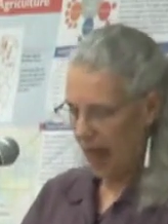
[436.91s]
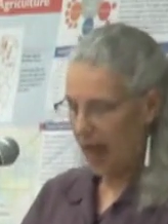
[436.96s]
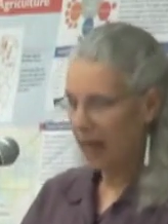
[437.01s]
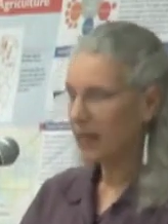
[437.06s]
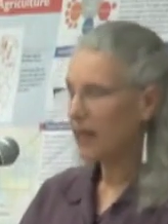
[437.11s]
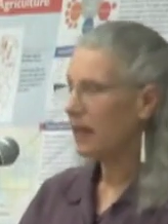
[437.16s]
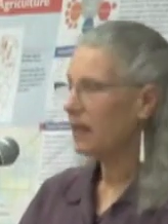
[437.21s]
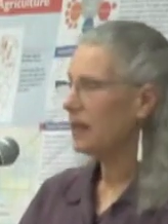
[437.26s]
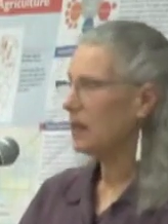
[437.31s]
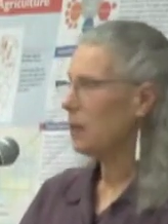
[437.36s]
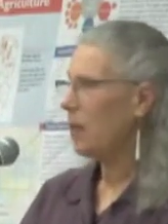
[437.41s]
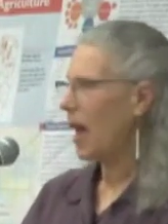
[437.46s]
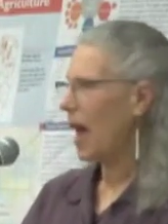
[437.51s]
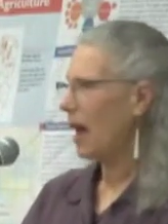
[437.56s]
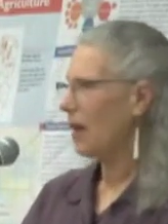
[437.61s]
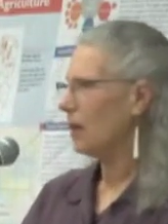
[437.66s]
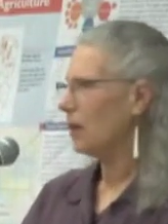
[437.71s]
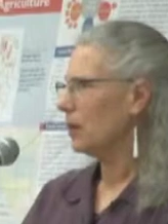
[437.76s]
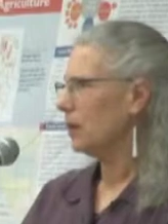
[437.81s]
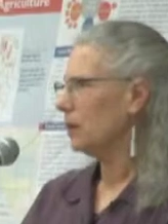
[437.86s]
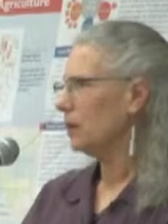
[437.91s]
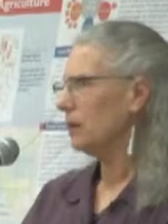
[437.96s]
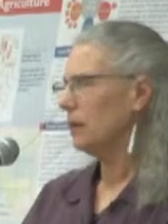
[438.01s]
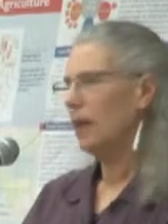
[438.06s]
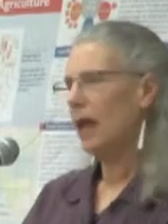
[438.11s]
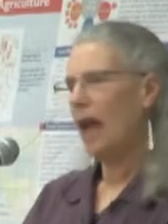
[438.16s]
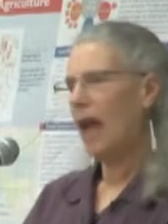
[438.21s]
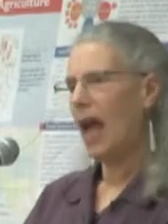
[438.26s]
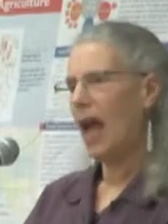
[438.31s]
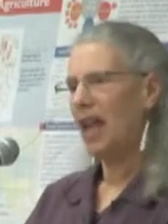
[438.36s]
And does it matter?
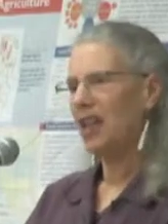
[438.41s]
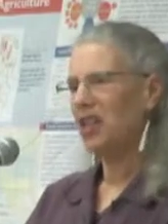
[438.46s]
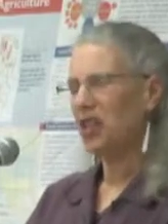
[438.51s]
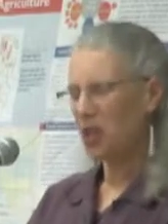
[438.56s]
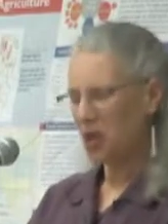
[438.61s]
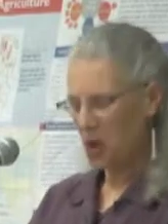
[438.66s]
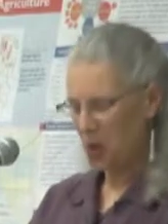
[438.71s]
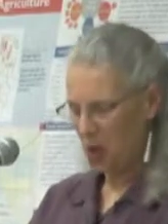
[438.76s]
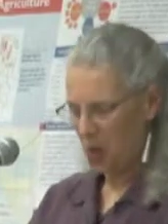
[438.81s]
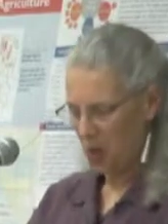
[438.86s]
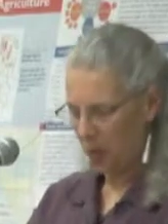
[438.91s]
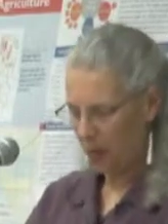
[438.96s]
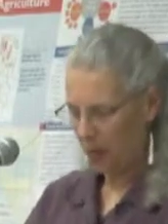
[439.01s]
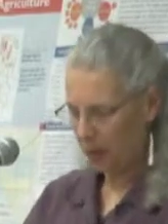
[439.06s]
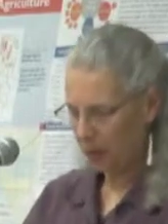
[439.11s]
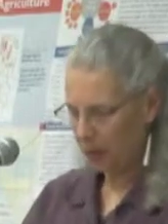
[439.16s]
And to whom?